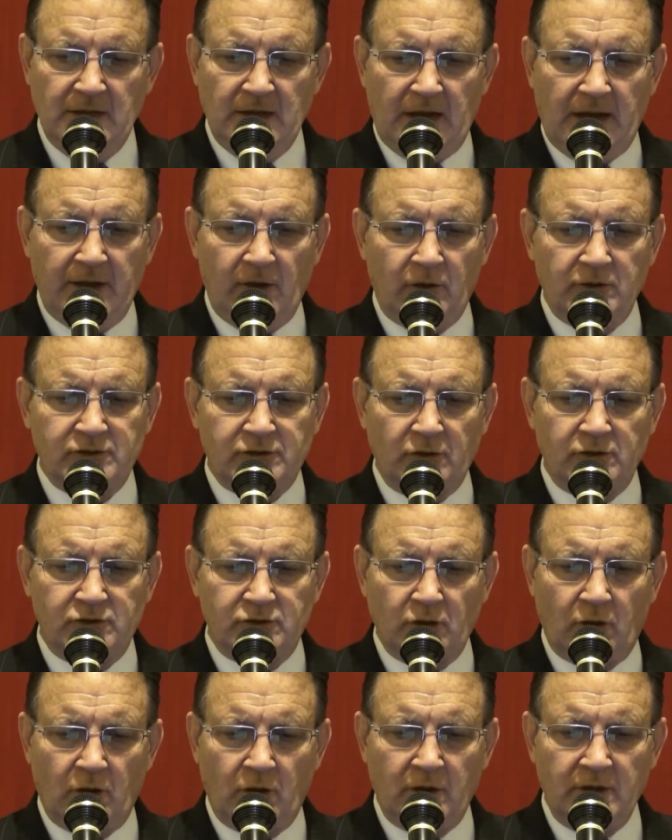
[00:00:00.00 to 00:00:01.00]
I also
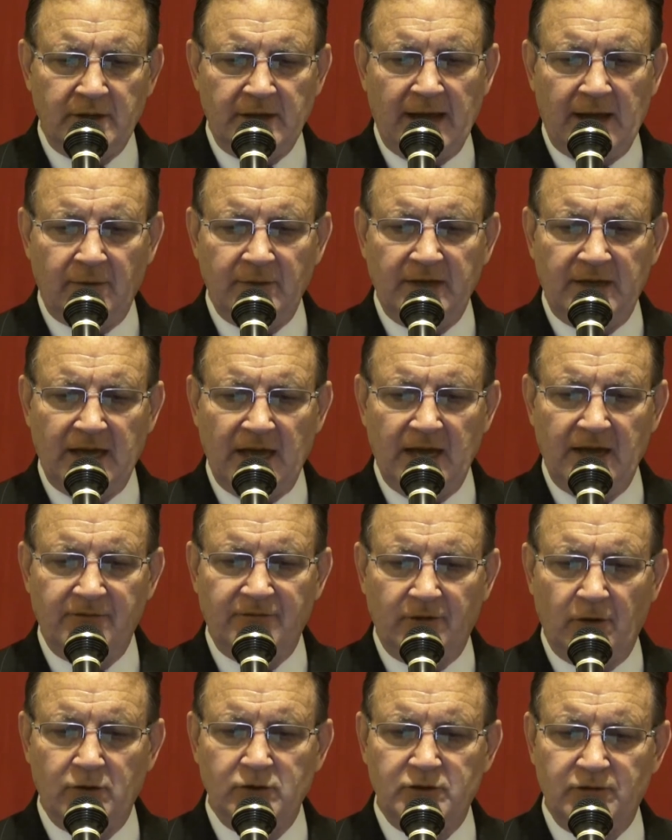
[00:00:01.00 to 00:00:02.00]
saw how he
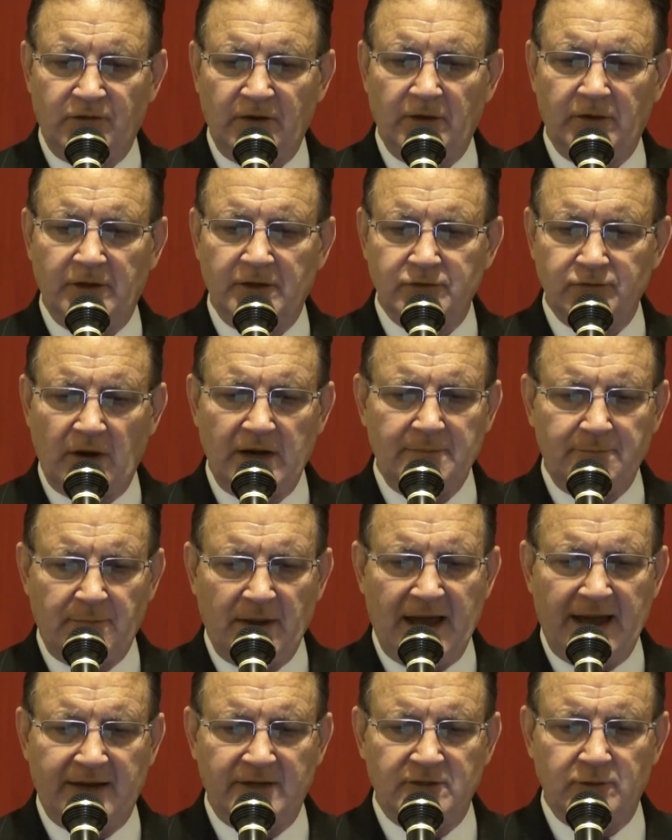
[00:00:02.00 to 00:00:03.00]
gave those feelings right
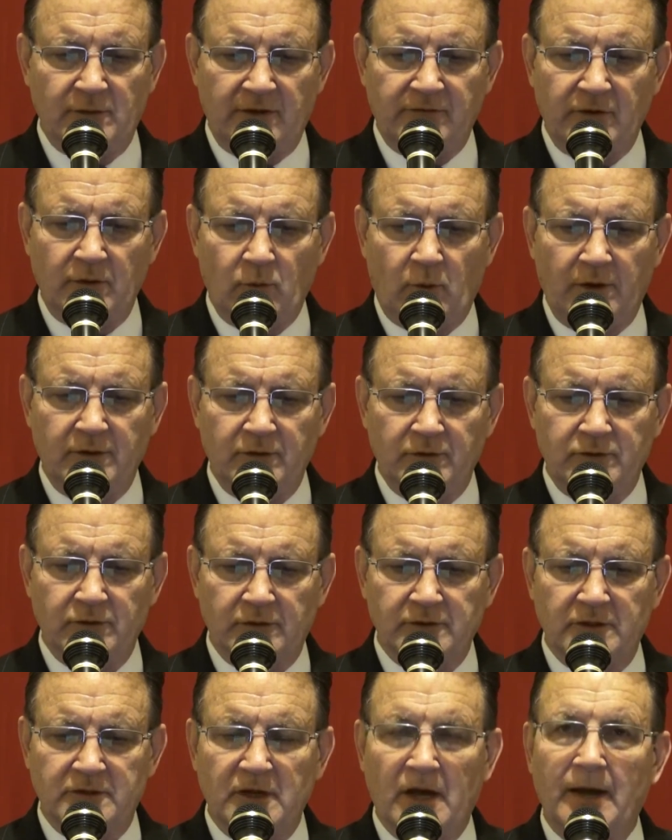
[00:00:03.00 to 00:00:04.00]
back to everyone who
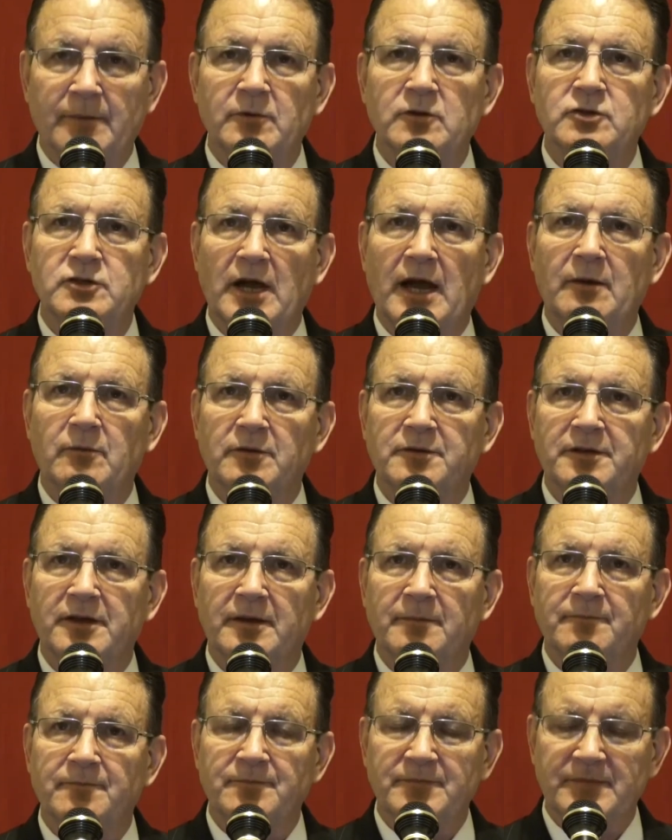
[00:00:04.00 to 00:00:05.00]
took the time to chat with him.